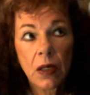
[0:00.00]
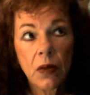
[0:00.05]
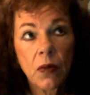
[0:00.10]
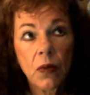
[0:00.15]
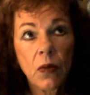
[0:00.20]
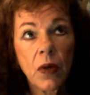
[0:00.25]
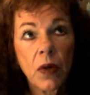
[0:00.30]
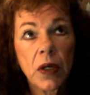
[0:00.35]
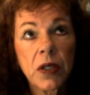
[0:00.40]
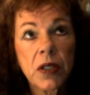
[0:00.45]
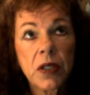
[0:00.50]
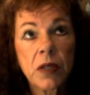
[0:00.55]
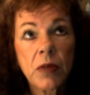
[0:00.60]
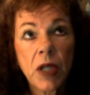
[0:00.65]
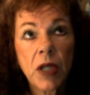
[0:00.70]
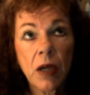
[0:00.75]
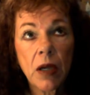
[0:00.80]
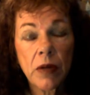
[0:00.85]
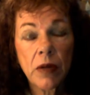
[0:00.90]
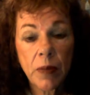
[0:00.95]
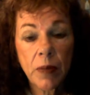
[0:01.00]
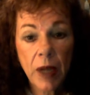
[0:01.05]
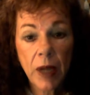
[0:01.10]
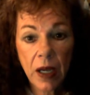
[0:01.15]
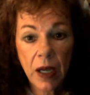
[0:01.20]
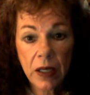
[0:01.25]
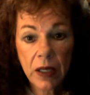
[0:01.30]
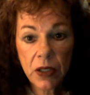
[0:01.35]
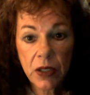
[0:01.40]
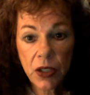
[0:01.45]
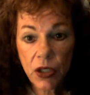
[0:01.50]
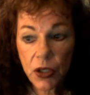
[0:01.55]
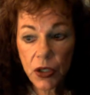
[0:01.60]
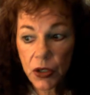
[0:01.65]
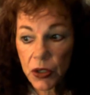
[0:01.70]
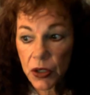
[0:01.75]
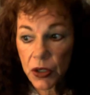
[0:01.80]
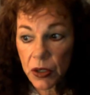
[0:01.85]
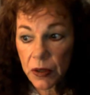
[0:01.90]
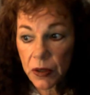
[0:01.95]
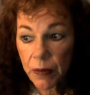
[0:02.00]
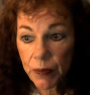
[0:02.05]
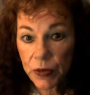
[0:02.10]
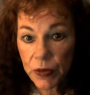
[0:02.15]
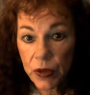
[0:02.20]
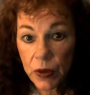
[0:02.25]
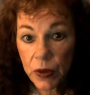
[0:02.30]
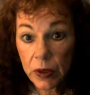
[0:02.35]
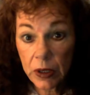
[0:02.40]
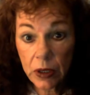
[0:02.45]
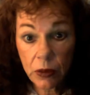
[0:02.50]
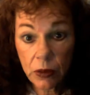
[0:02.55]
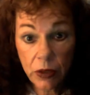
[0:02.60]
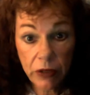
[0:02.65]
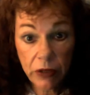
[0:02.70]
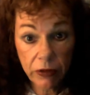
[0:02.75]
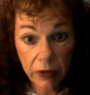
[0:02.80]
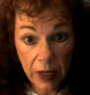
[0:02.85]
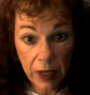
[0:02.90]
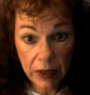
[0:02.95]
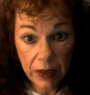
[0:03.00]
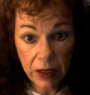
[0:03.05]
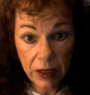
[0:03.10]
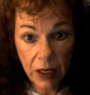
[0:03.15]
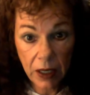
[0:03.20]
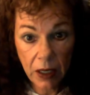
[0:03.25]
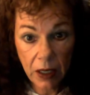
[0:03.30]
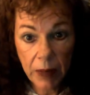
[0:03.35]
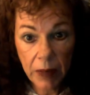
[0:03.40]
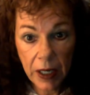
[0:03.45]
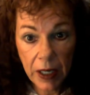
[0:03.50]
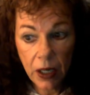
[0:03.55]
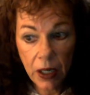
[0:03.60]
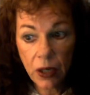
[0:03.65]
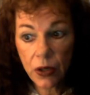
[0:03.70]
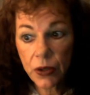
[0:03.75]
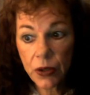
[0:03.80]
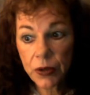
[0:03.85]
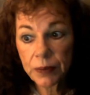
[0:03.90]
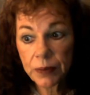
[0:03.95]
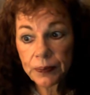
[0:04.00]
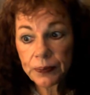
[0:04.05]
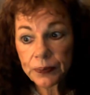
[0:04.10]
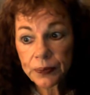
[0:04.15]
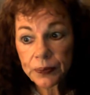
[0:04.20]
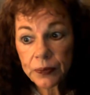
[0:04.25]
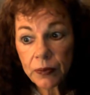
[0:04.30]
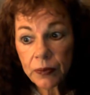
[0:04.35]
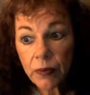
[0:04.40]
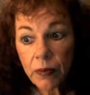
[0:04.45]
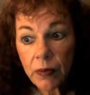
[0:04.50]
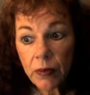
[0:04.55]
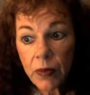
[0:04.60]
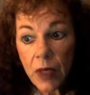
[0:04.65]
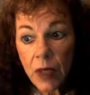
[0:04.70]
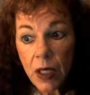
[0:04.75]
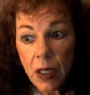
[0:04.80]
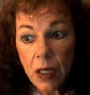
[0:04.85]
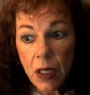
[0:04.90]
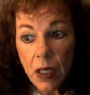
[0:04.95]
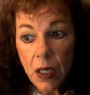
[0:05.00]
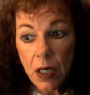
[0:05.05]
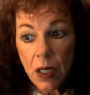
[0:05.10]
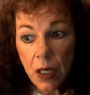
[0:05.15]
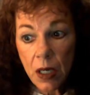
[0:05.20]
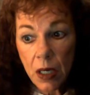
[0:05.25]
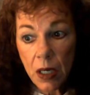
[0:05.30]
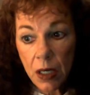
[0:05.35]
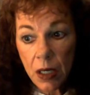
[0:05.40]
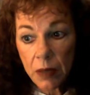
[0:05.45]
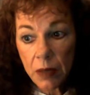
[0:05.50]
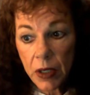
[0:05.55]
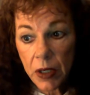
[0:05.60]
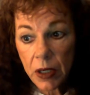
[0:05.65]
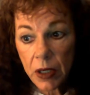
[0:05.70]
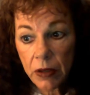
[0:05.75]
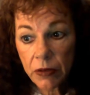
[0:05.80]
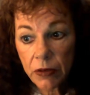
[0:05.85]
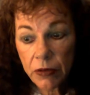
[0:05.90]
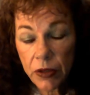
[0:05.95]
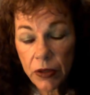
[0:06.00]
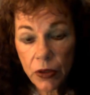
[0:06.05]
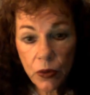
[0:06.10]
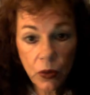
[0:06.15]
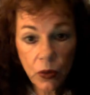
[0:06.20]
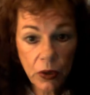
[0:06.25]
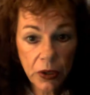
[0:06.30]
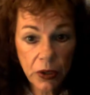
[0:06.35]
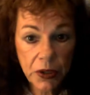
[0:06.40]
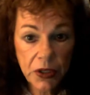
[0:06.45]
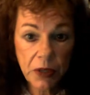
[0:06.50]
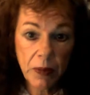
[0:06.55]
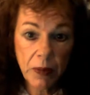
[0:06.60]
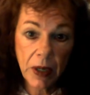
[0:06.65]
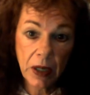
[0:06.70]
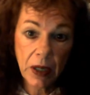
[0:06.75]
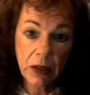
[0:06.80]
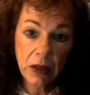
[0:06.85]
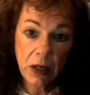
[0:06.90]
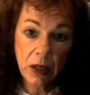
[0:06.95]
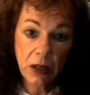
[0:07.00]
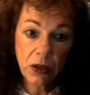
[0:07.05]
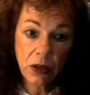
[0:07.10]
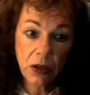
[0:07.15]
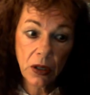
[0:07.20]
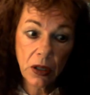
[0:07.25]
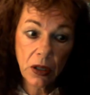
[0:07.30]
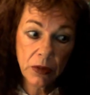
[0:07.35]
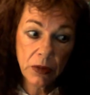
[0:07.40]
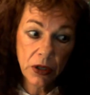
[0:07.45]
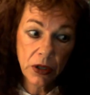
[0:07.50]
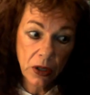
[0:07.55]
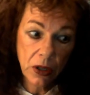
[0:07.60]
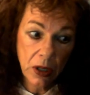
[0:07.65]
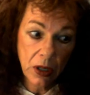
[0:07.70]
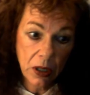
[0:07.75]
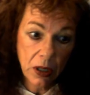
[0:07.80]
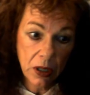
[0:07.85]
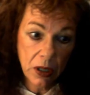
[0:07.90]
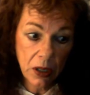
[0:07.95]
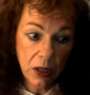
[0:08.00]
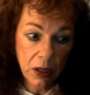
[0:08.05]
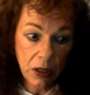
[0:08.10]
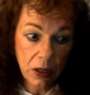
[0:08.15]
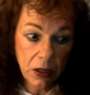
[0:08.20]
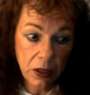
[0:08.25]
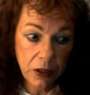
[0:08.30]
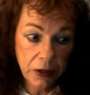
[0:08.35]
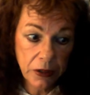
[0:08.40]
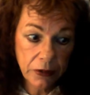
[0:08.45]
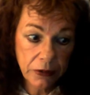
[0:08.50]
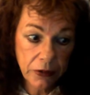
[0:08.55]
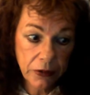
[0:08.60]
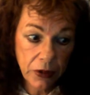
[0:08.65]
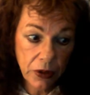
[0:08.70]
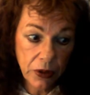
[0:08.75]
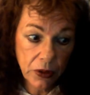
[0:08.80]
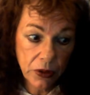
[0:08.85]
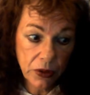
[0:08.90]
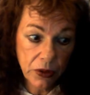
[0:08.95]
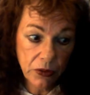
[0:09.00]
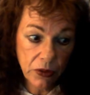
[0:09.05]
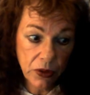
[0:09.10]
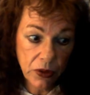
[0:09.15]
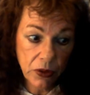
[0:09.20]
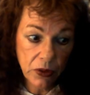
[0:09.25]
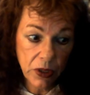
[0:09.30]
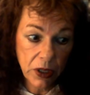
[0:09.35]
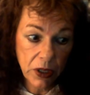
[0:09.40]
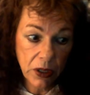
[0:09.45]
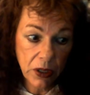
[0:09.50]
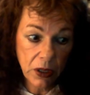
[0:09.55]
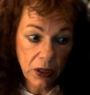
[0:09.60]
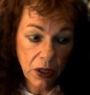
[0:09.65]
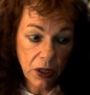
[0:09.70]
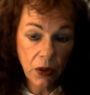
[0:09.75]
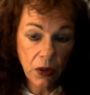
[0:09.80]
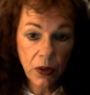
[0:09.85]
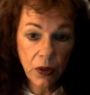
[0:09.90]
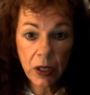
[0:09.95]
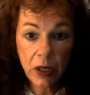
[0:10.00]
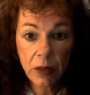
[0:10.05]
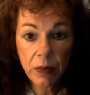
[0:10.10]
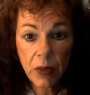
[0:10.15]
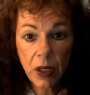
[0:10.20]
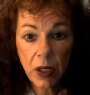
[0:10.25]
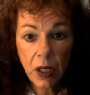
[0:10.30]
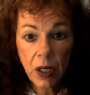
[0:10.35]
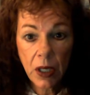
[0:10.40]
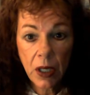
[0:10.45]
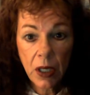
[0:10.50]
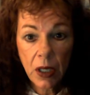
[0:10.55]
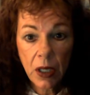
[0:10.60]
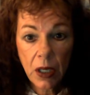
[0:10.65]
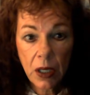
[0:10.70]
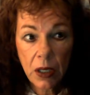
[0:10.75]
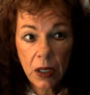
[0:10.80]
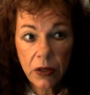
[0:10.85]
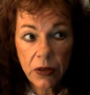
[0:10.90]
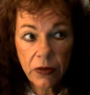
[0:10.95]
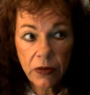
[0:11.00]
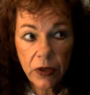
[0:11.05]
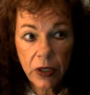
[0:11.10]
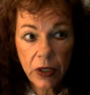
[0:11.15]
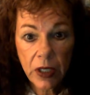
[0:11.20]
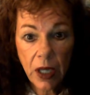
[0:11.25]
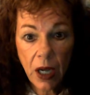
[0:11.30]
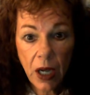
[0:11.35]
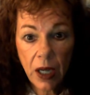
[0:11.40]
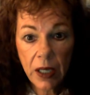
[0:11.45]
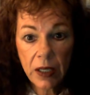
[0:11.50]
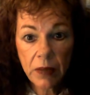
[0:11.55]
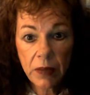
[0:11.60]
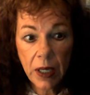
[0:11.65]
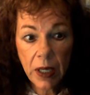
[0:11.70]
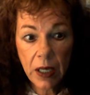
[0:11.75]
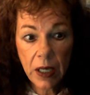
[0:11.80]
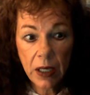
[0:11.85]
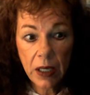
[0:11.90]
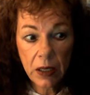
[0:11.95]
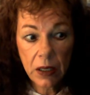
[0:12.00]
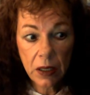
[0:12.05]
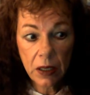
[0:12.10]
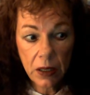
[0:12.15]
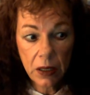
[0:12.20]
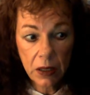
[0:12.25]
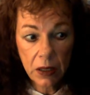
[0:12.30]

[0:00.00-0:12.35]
wanted some time to pass to just do a little reflecting on my own. A few words about Dr. Armstrong. For those of you who didn't know him, he's a very kind man.